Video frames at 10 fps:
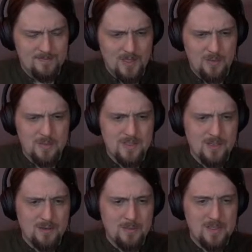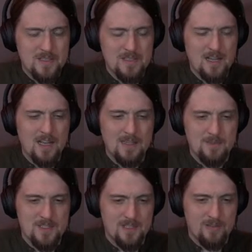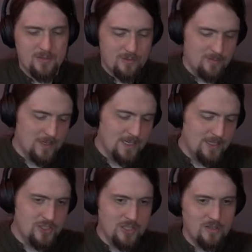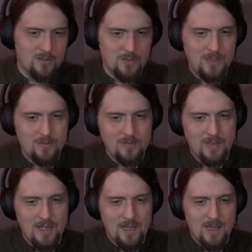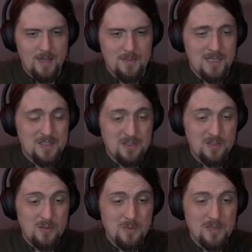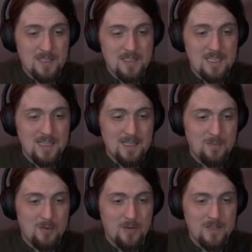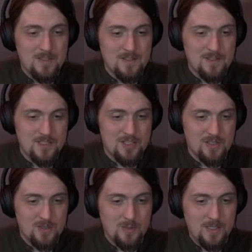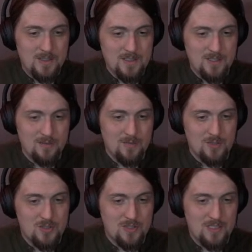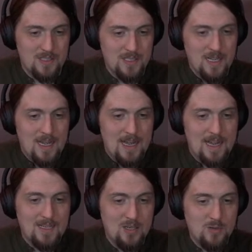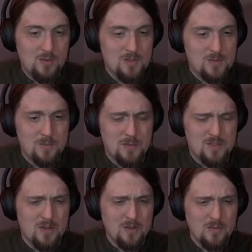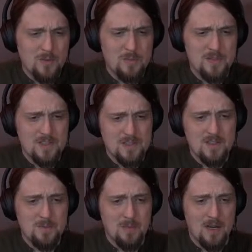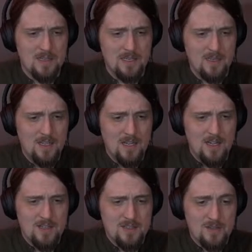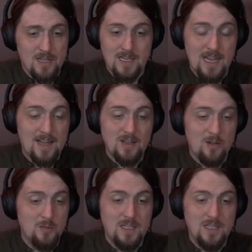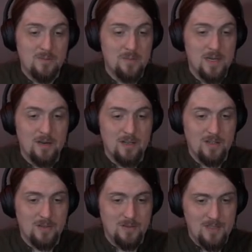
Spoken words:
He was nearly beside himself with rage and grief, because he knew that a deadly poison such as Queen Silvertree had used would preserve the princess's body so that it had no need of burial.